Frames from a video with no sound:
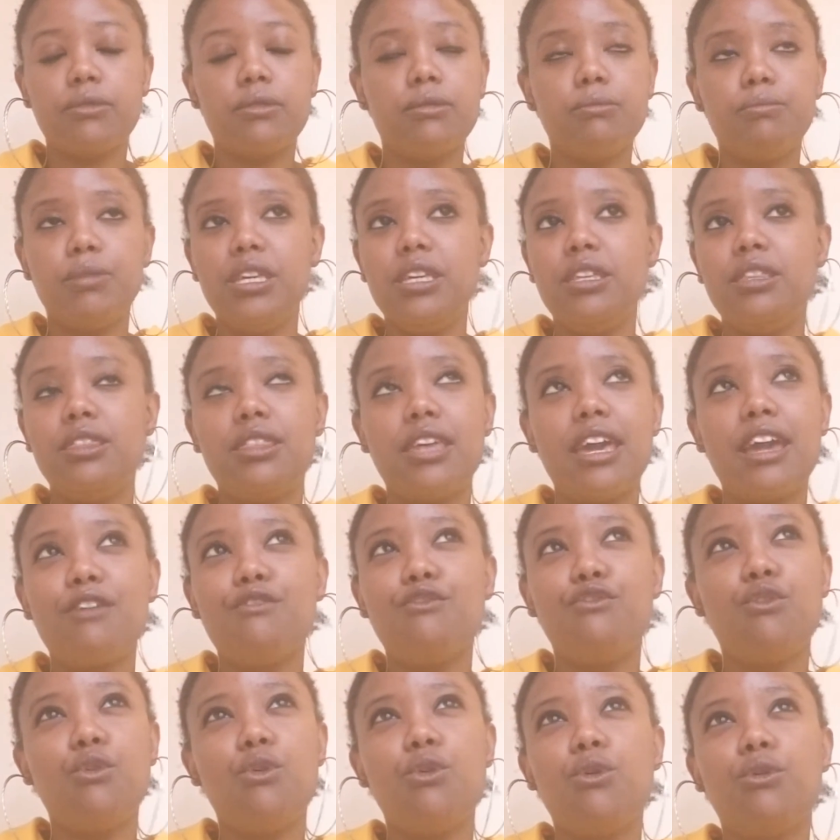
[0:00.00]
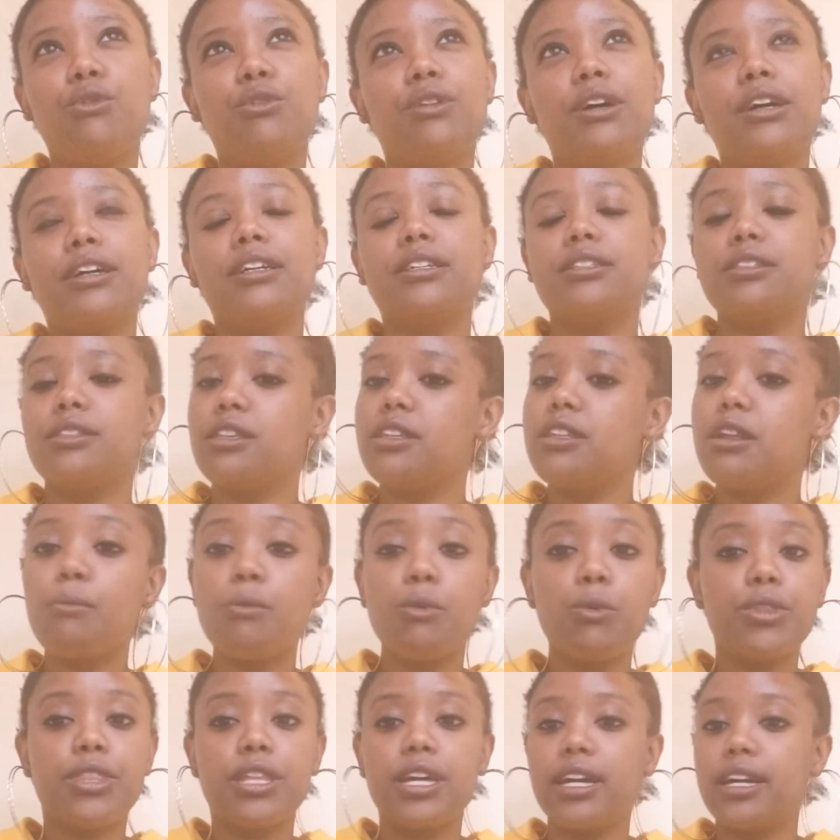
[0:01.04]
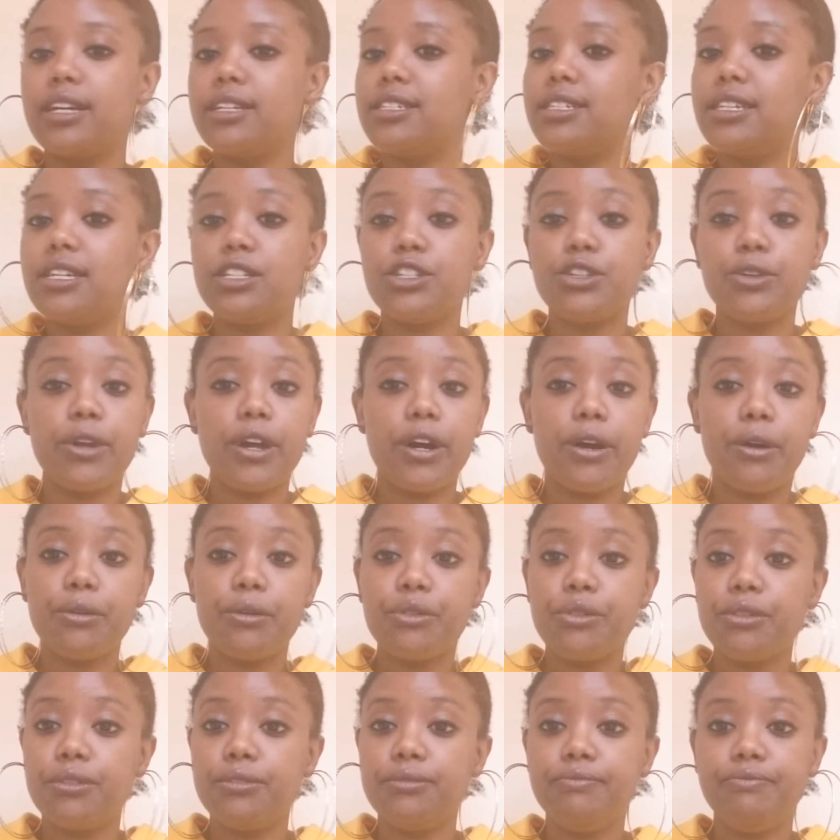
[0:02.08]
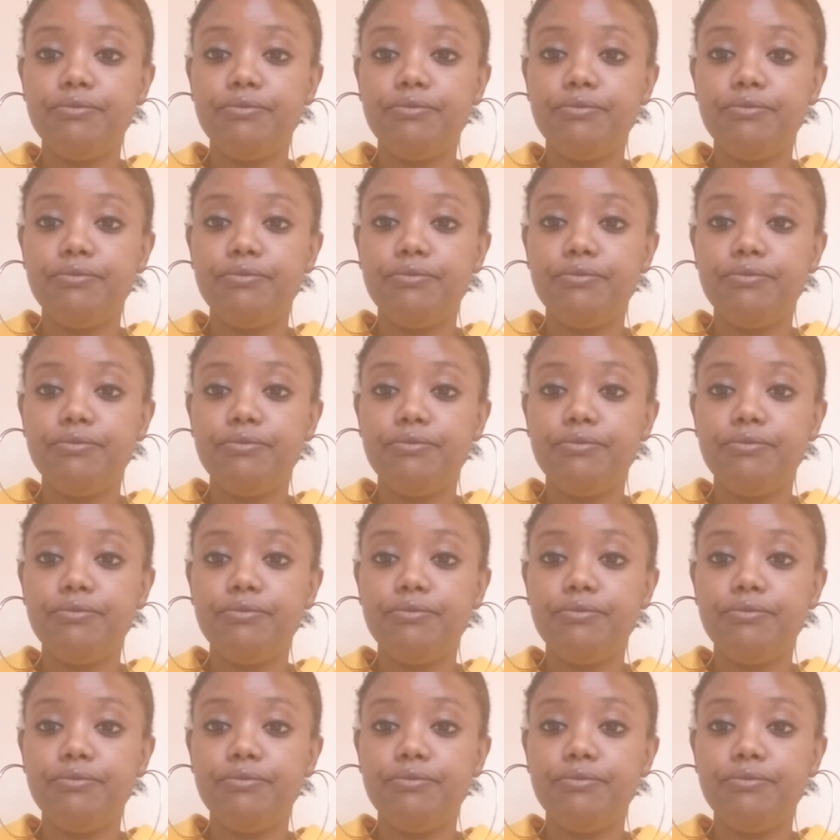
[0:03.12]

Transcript: Be thankful. I guess the number one thing I can say is your health.